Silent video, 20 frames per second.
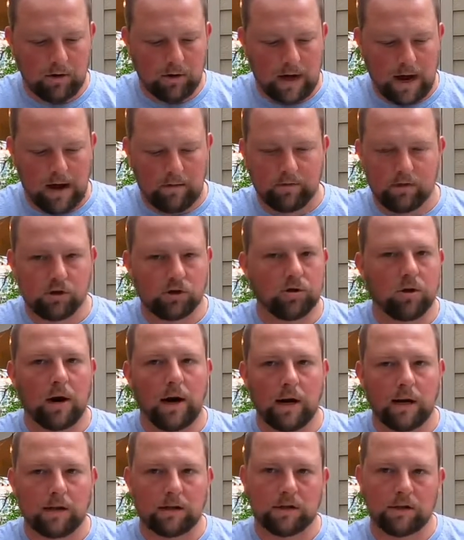after
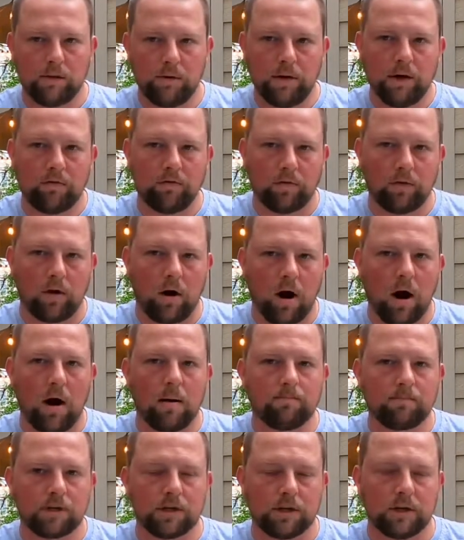trying 2 different
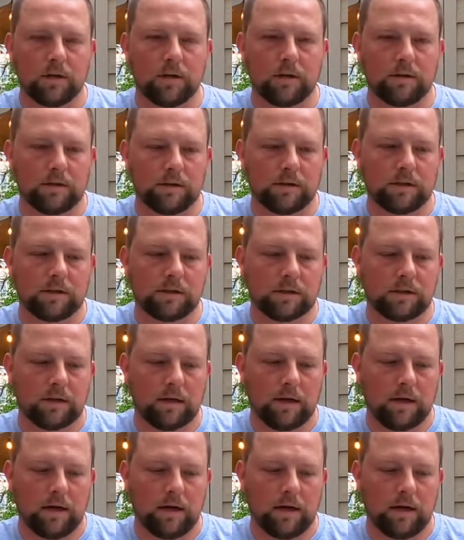options,